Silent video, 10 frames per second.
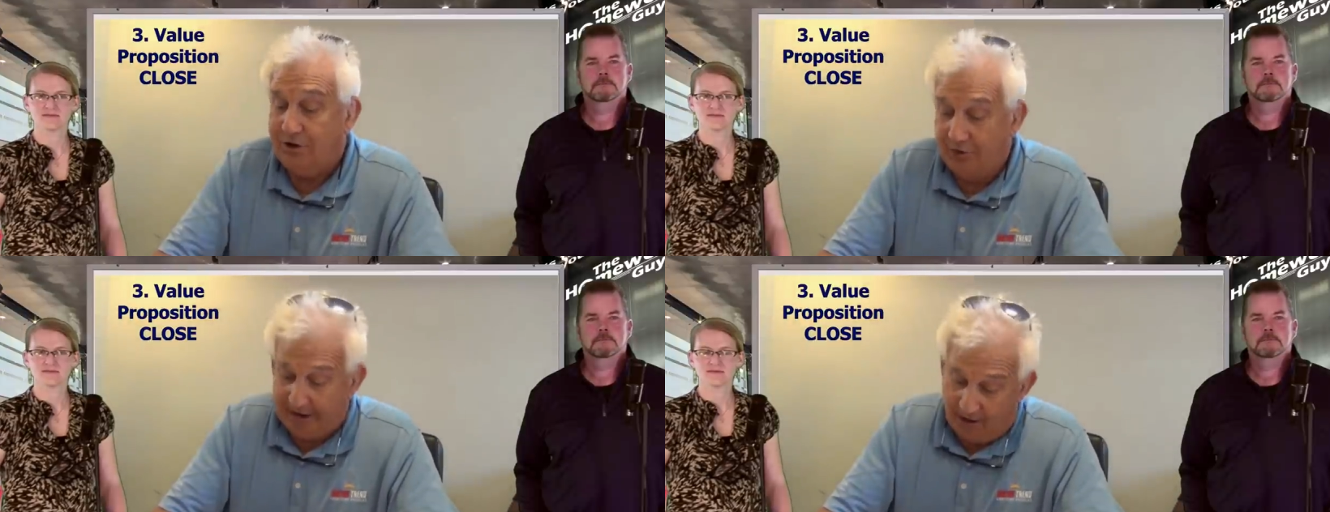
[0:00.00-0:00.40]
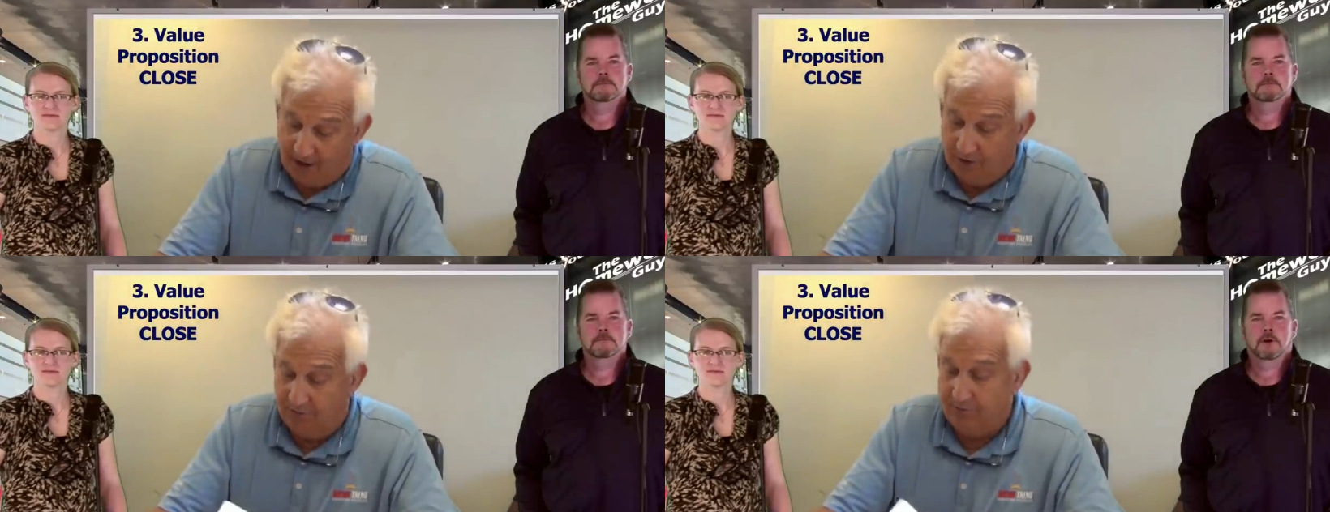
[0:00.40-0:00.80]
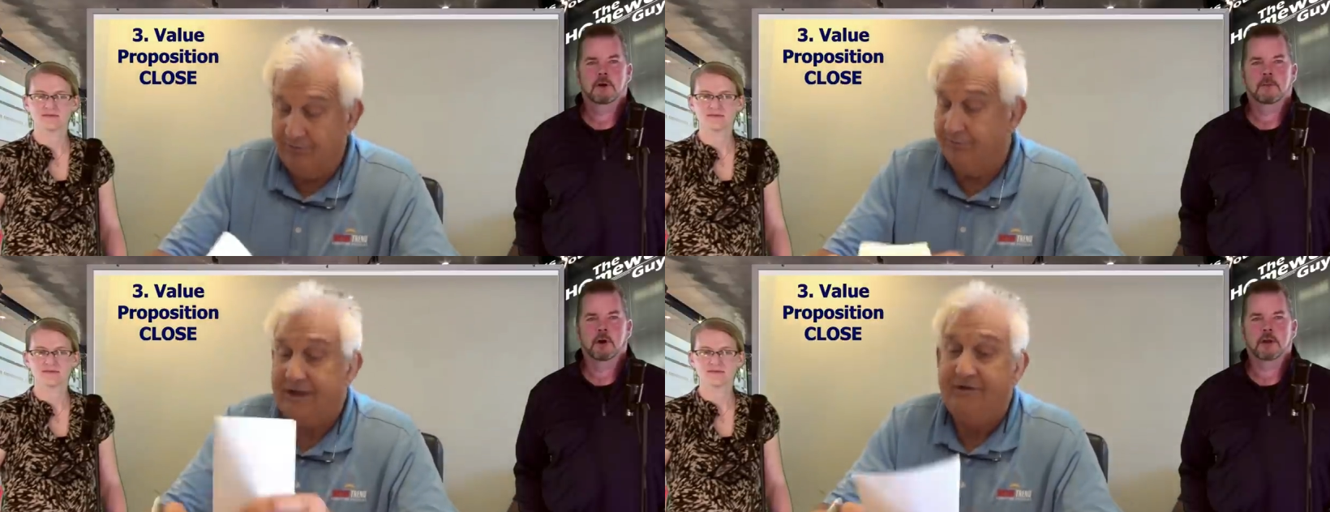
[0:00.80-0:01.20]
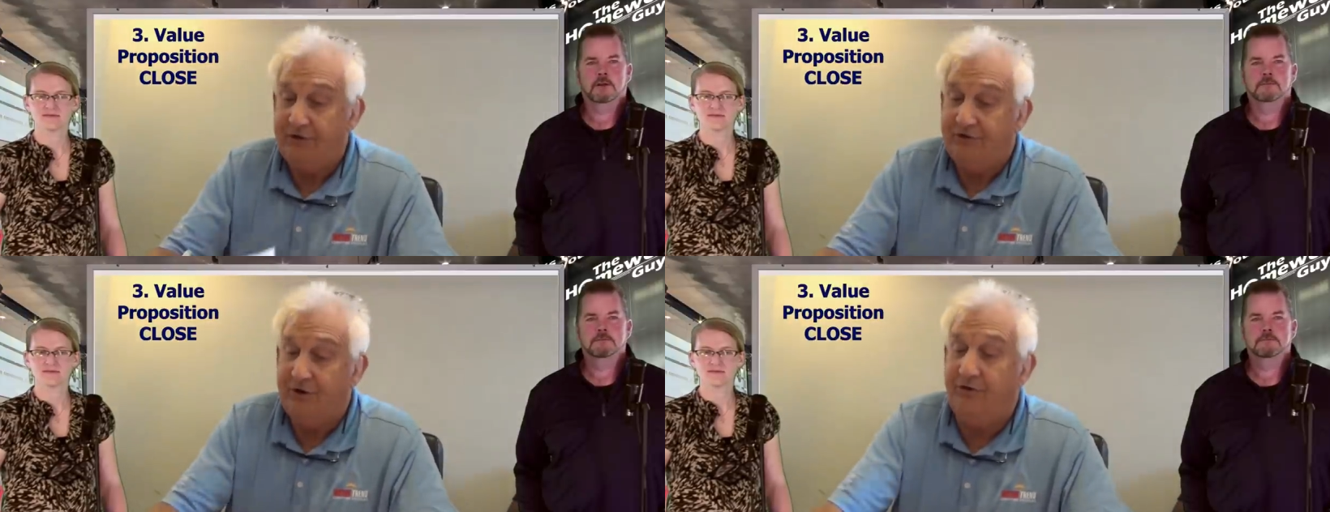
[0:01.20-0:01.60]
Speaker 1: when you get oh, home oh
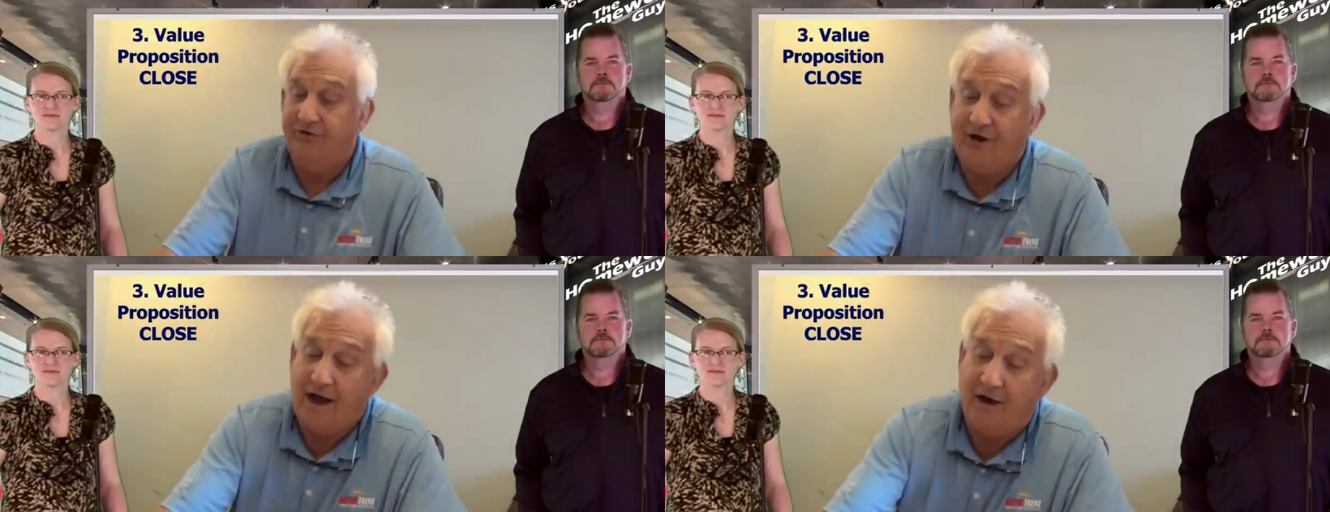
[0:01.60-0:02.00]
if you so